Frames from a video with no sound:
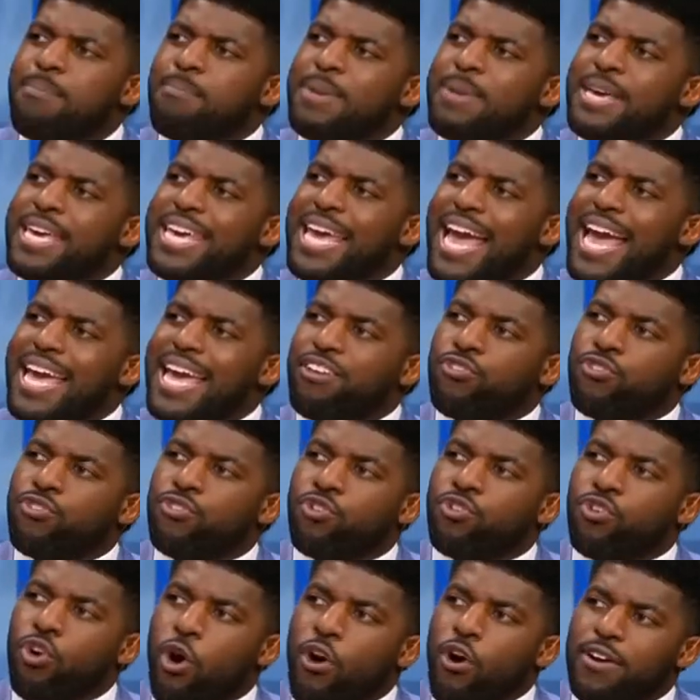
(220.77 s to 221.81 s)
me a
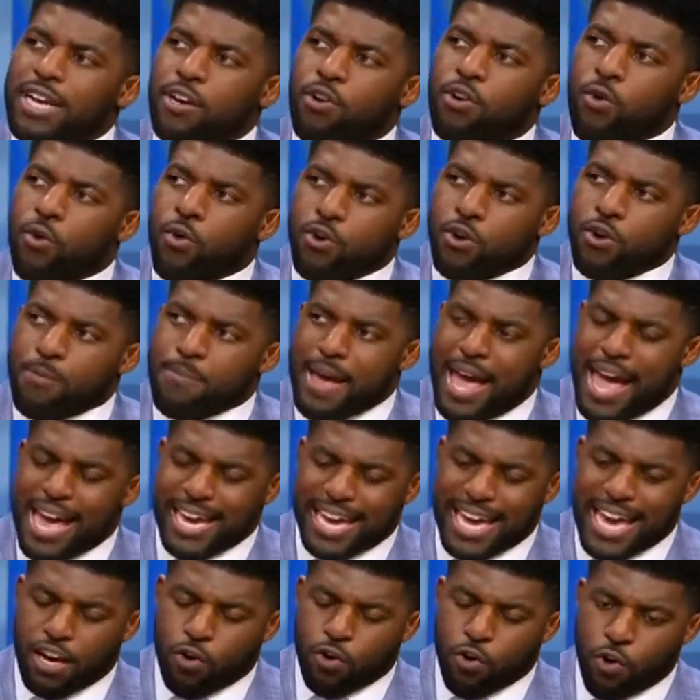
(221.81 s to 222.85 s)
starting
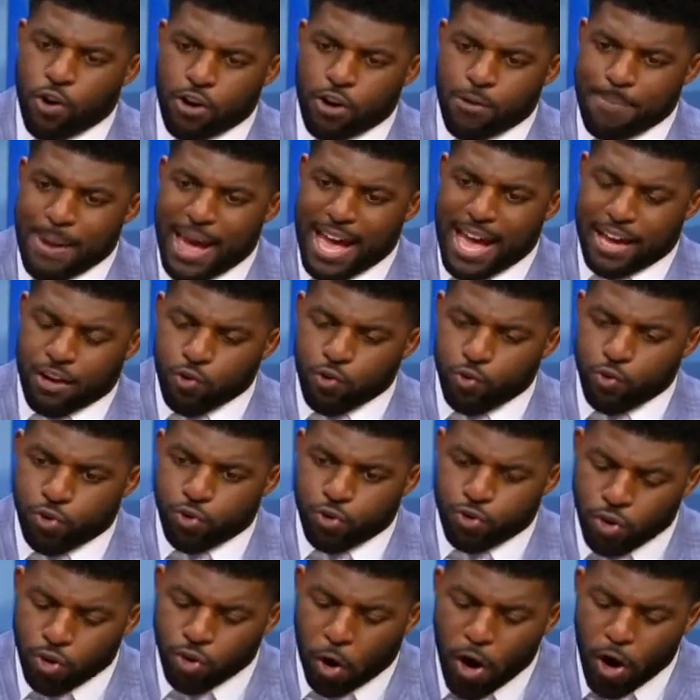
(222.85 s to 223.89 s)
quarterback who
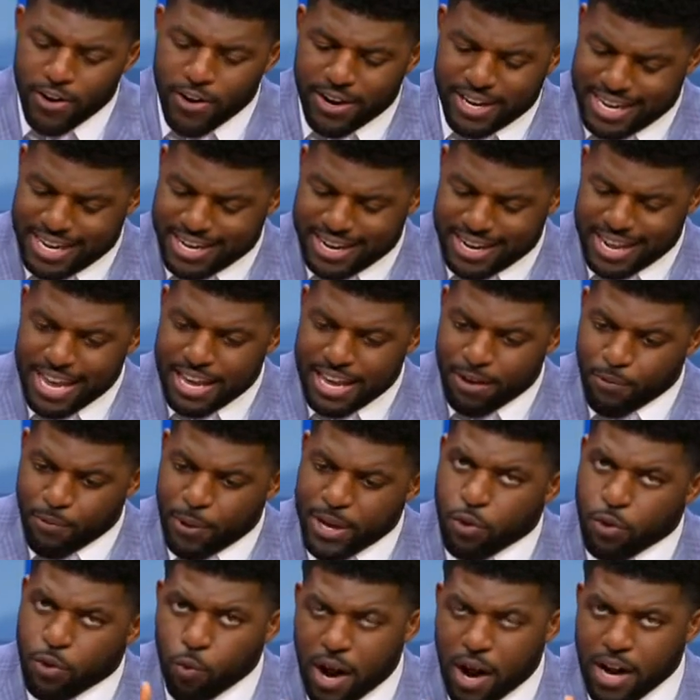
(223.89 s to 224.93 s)
started
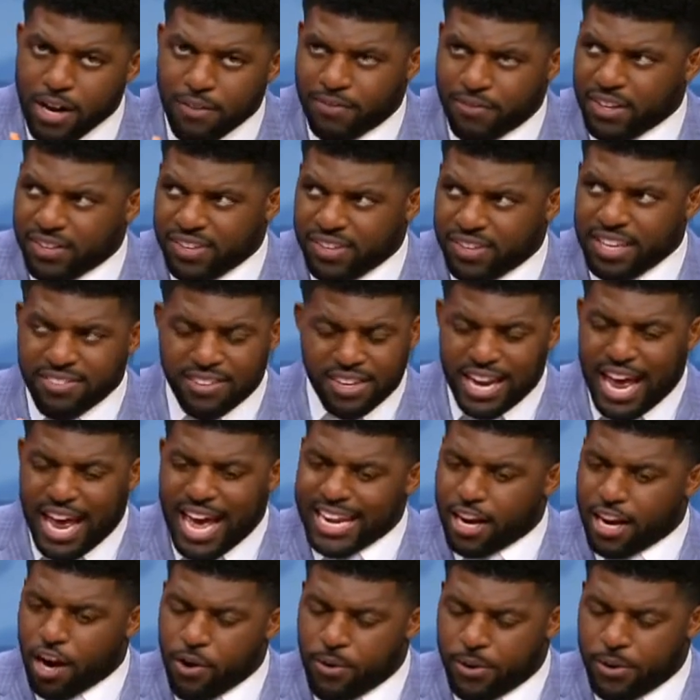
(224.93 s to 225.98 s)
week 1 of the season, not
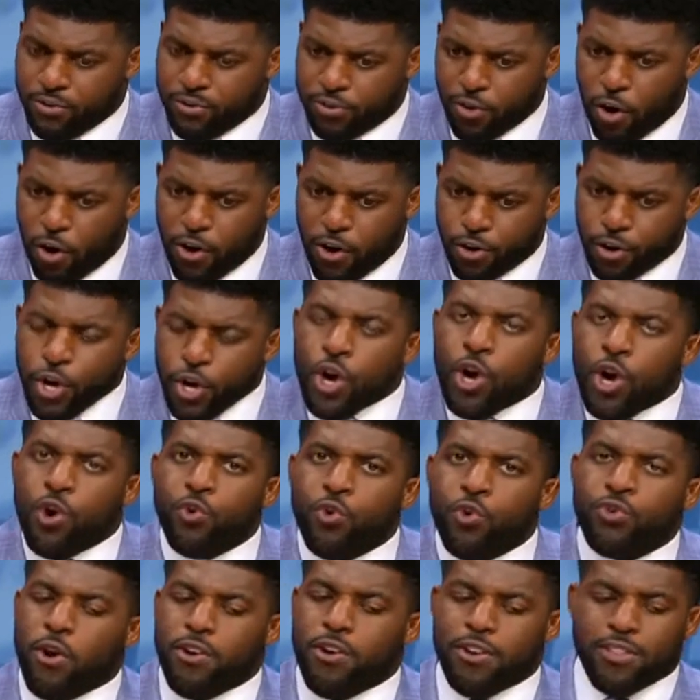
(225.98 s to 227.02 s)
a current starter, who
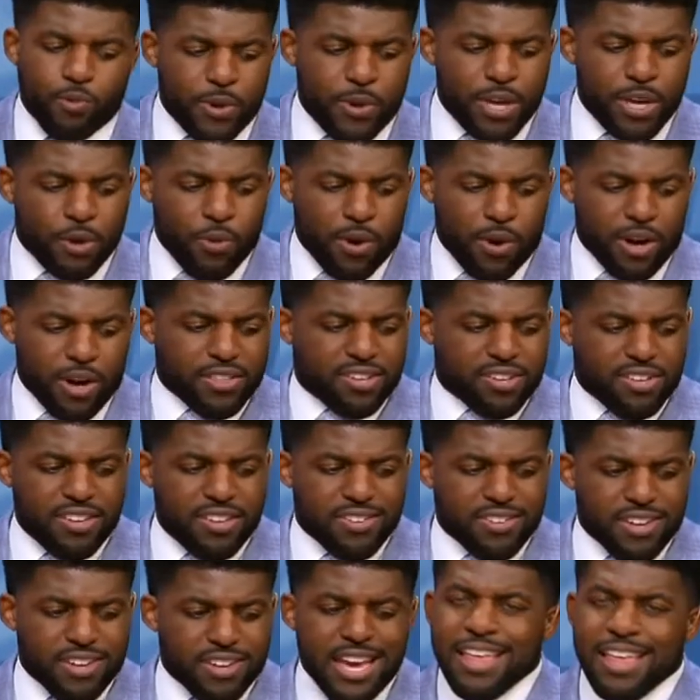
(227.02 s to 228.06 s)
started the week 1 of the
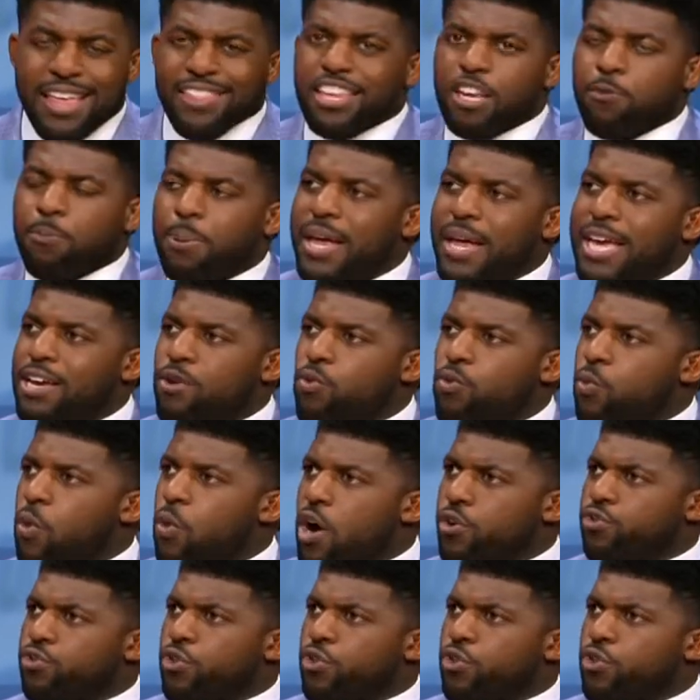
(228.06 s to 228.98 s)
season that's playing worse,